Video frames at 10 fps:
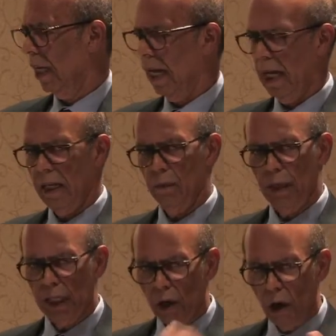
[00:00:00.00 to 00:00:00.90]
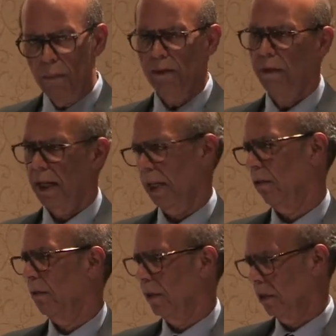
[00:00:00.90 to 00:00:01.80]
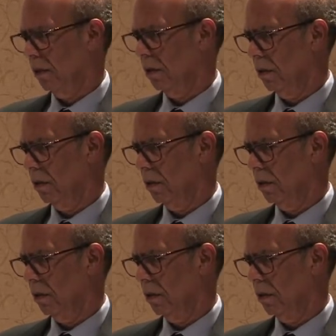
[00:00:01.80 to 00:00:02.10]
And we can all be philanthropists.